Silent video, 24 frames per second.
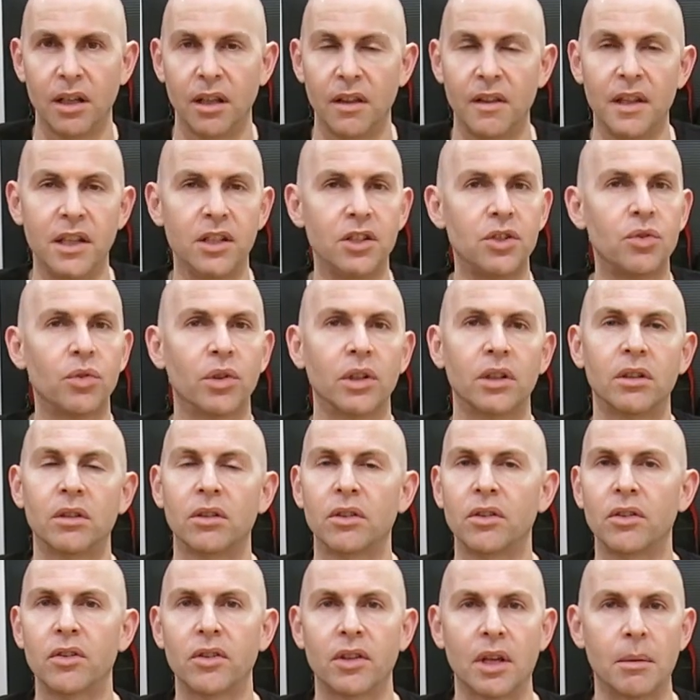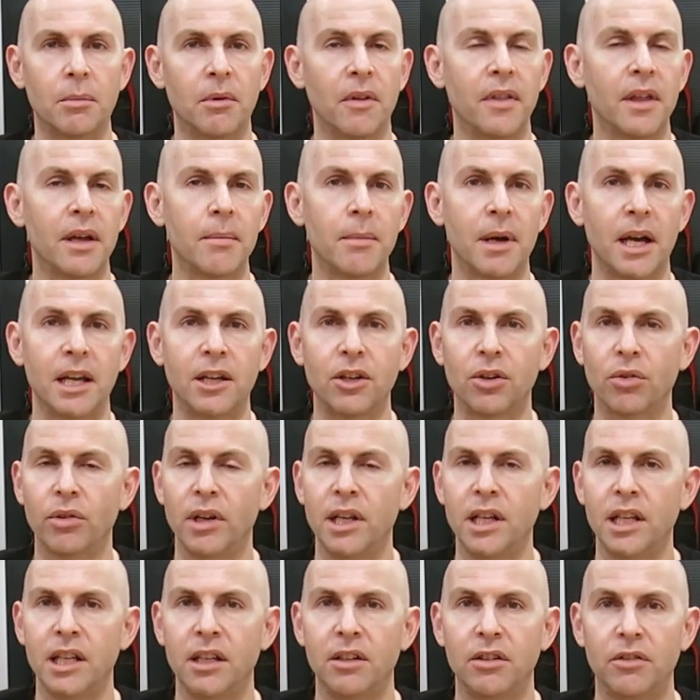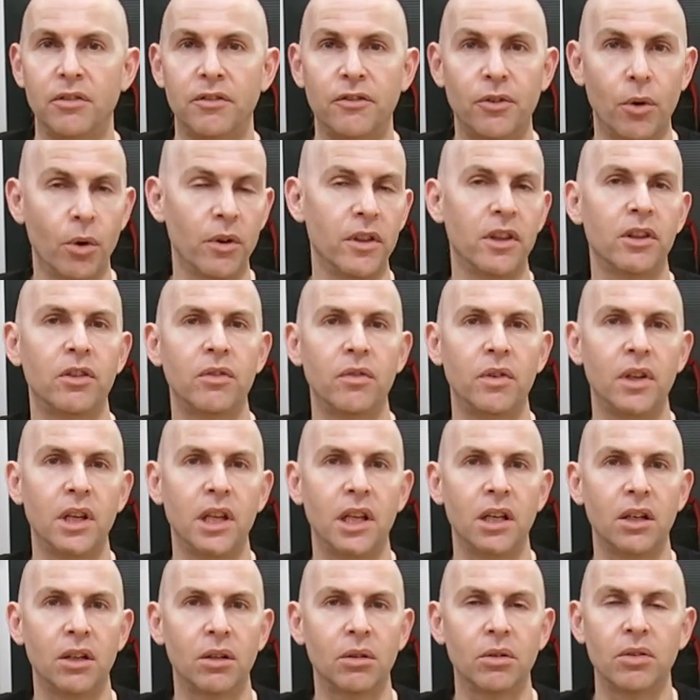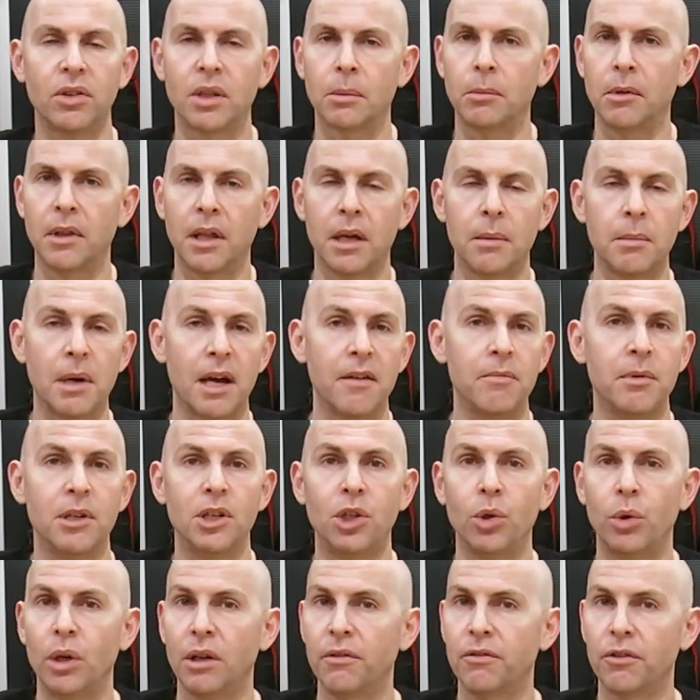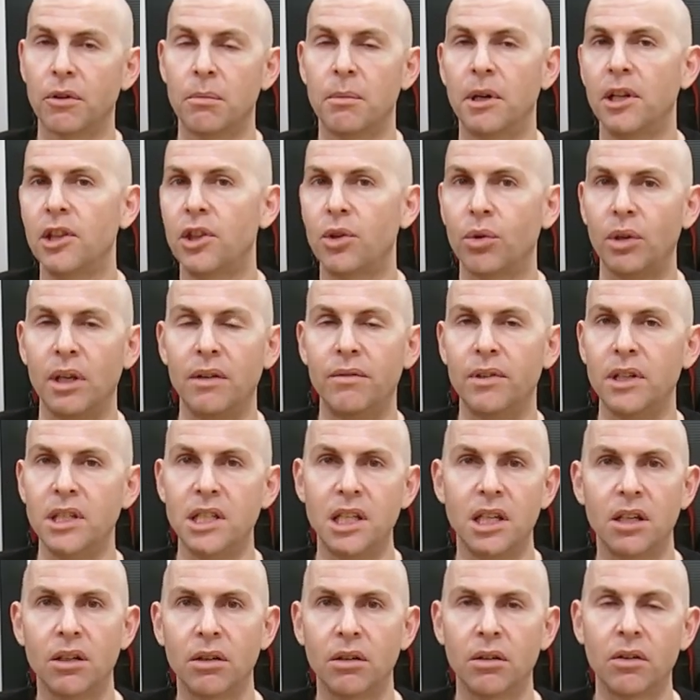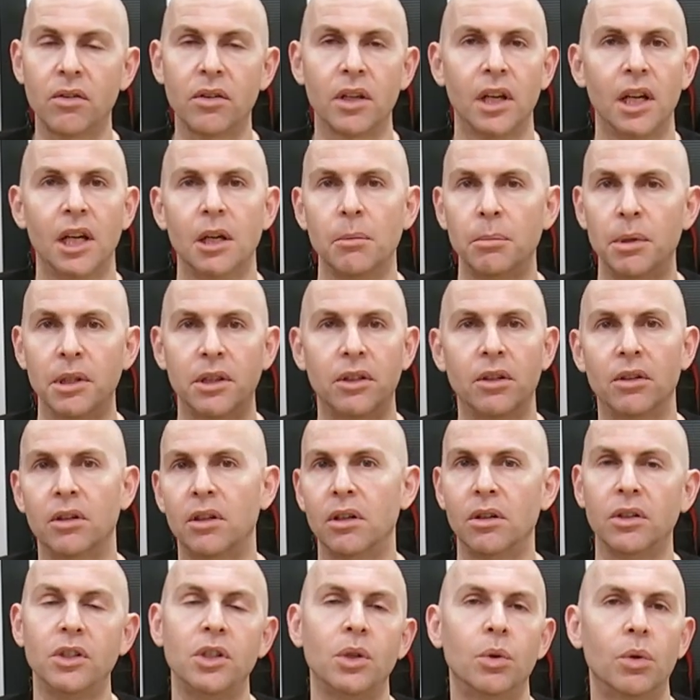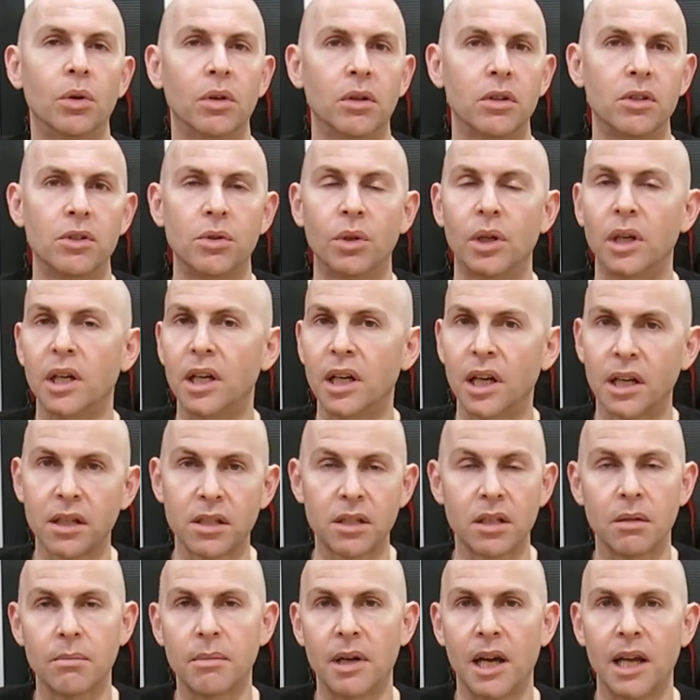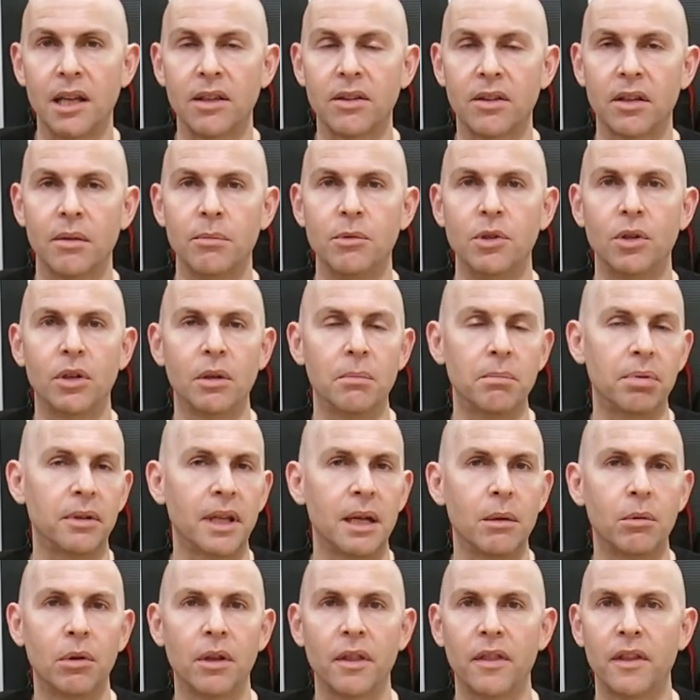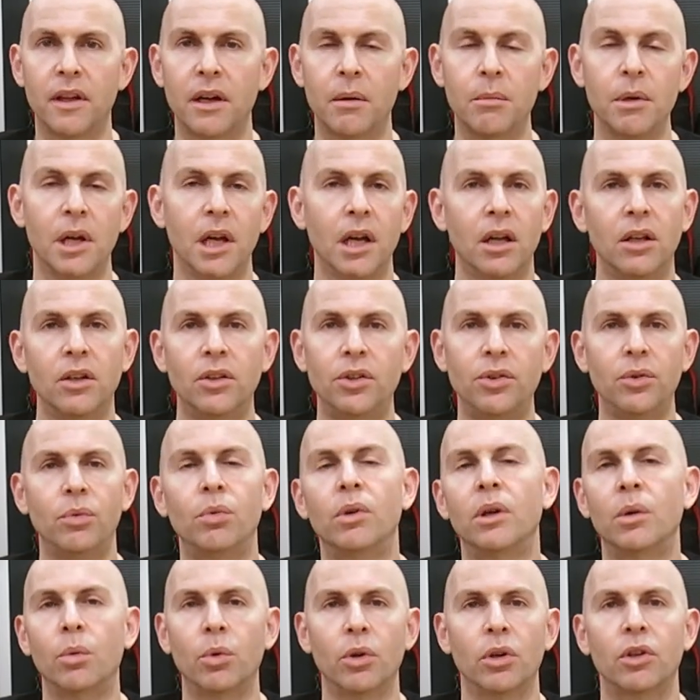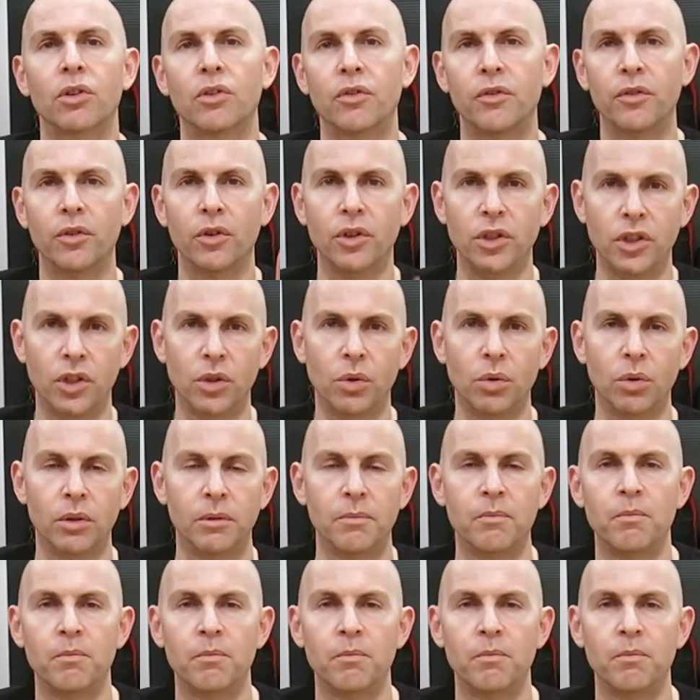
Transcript: These drills, some of them I created for this video, some of them I've been doing for months or even years, but they're all yours. You can customize them, you can play with them, do what works for you.